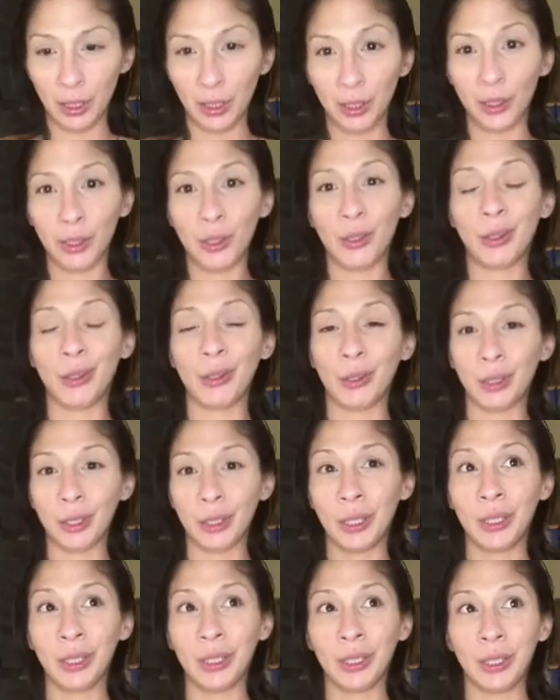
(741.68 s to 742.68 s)
your
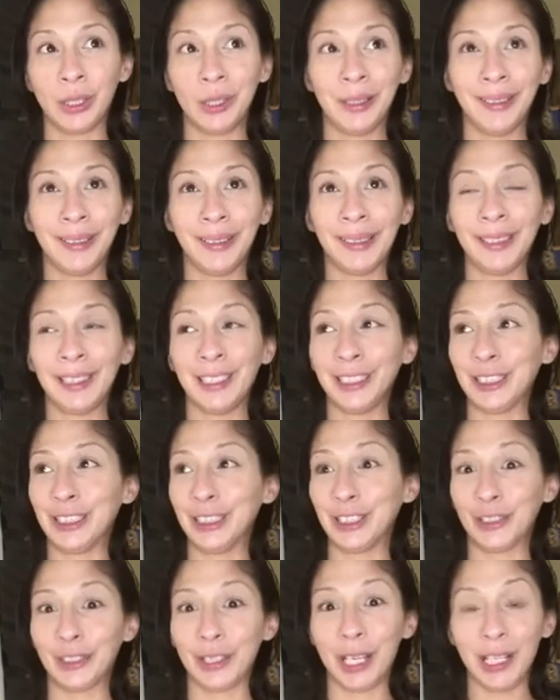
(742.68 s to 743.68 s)

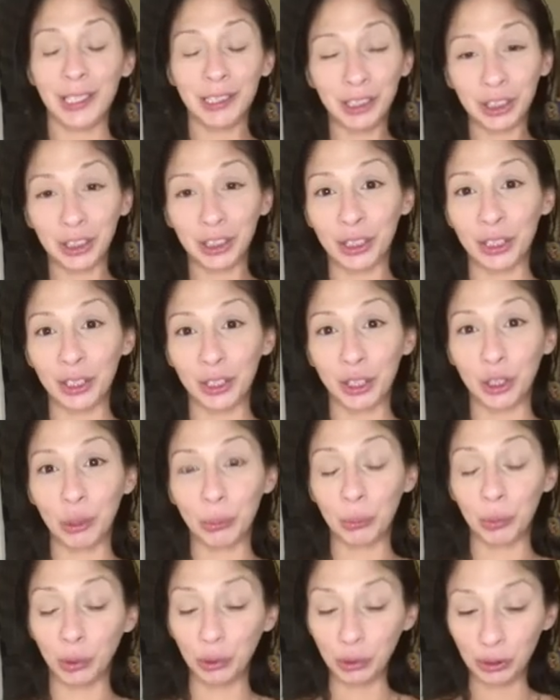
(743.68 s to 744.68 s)
energy, your
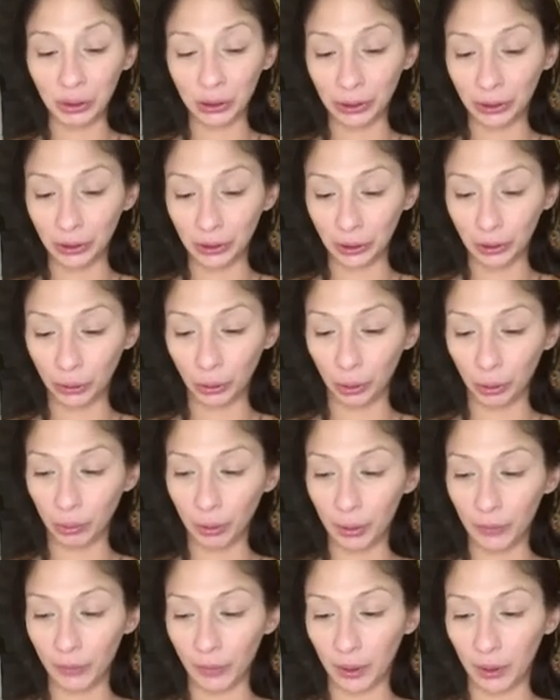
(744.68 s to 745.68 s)
emotions.
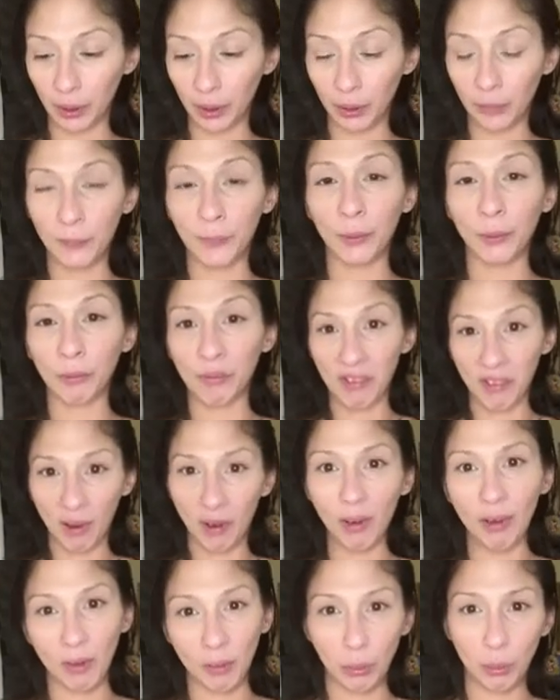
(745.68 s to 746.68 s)
You feel
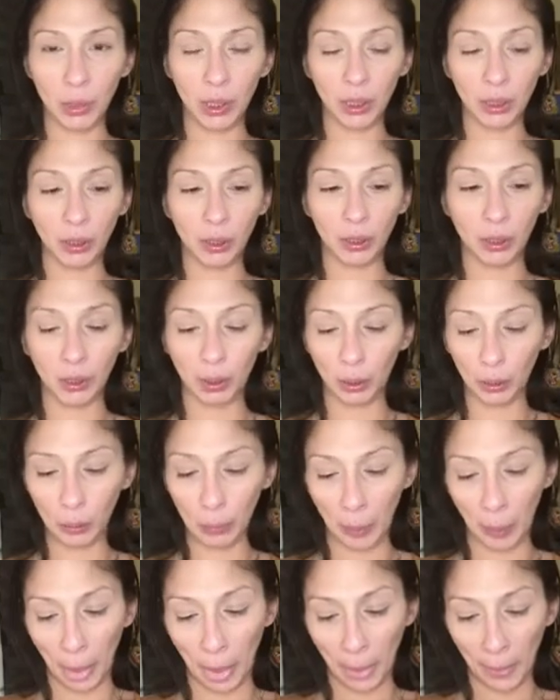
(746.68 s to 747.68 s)
numb, you know.
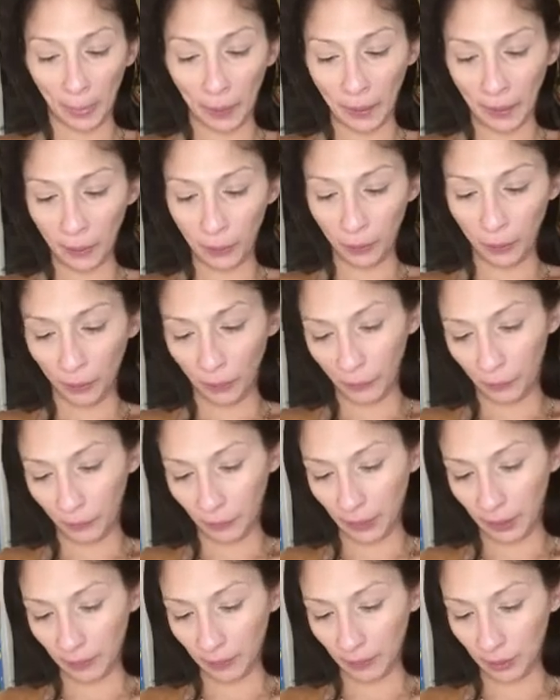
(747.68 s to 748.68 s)
You've
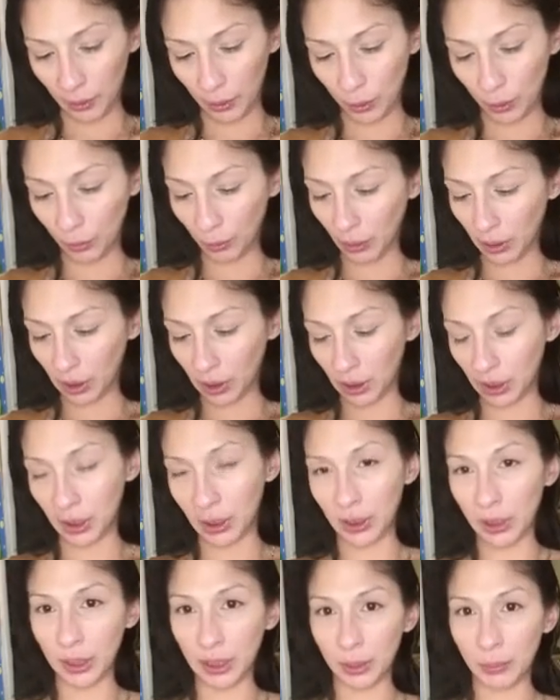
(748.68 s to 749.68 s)
given too much to
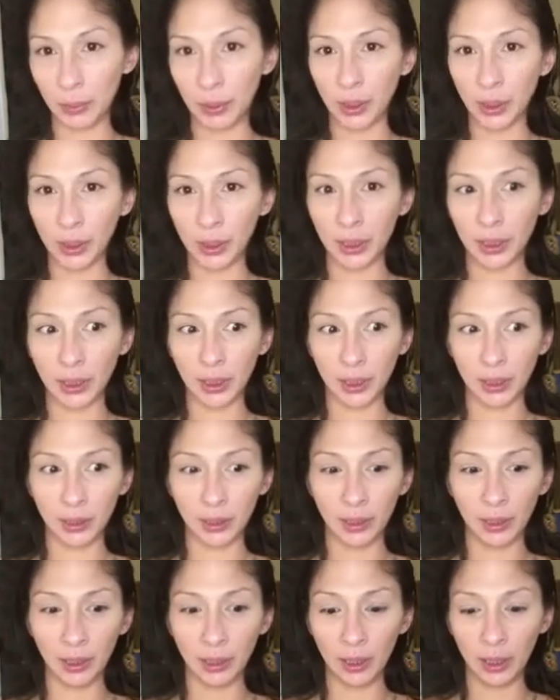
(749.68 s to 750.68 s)
this person,
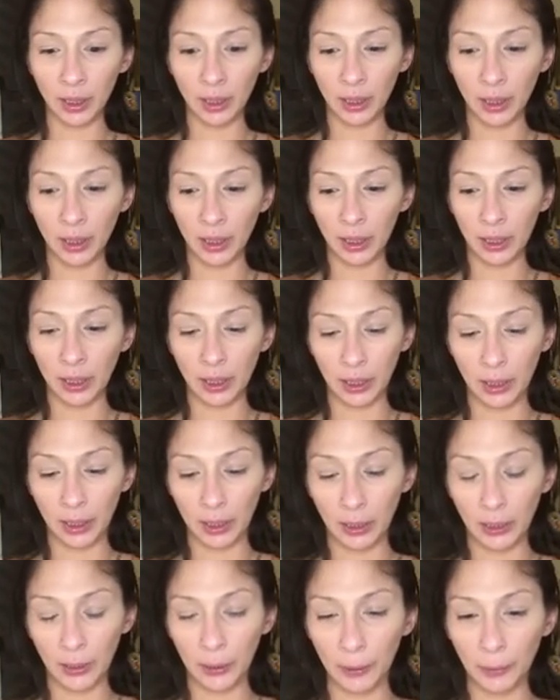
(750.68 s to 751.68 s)

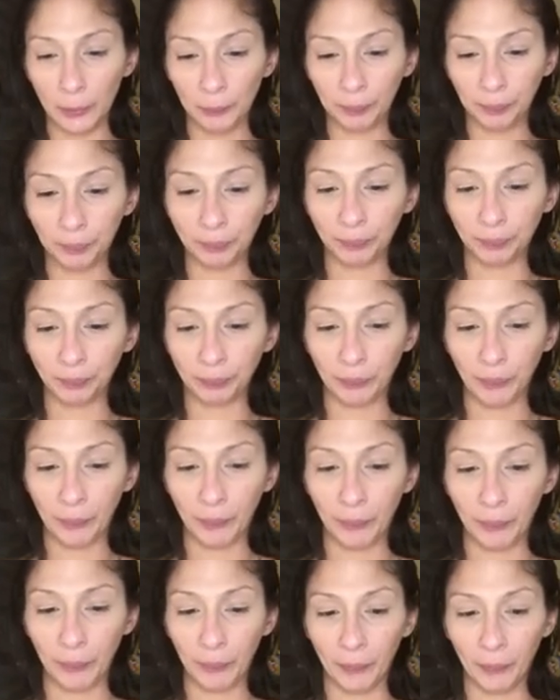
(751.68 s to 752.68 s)

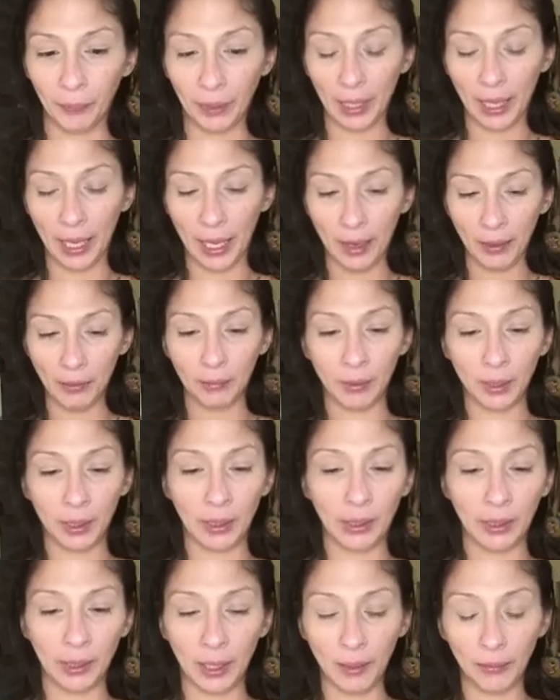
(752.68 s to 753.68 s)
on every
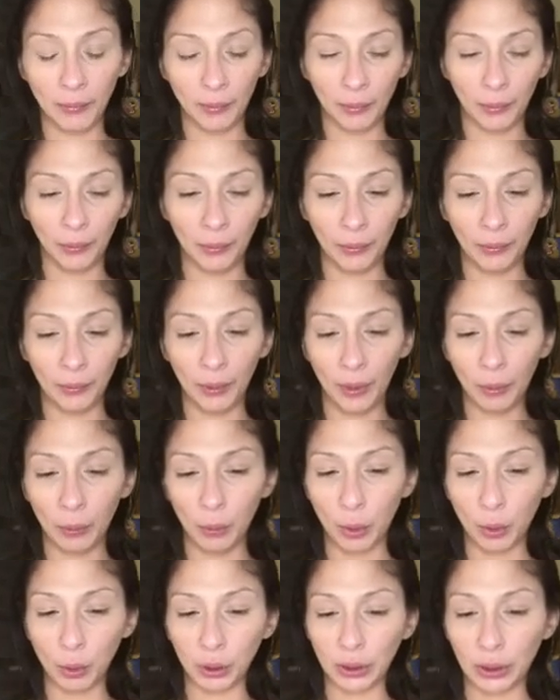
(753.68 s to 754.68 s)
level,
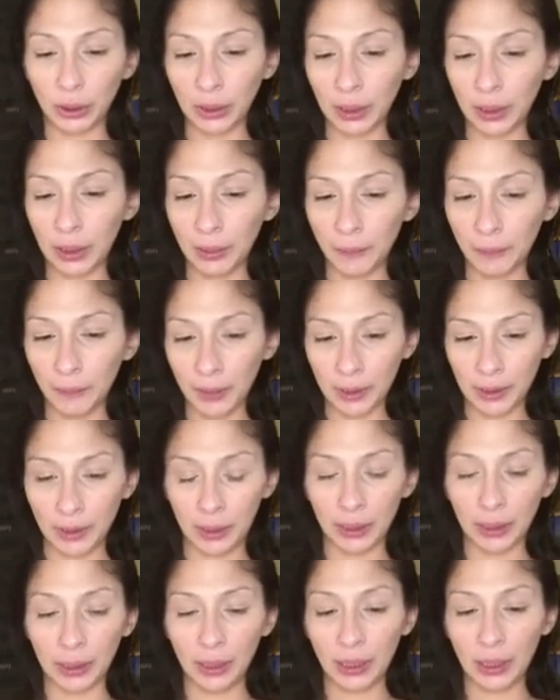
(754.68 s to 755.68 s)
emotionally,
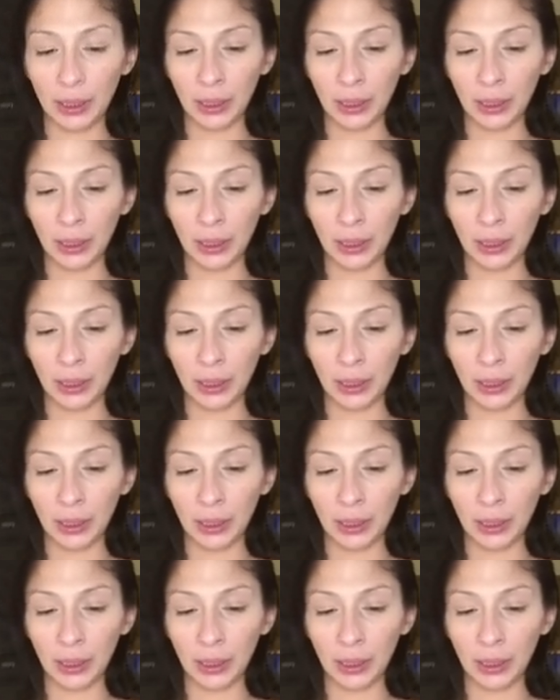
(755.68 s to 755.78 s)
physically,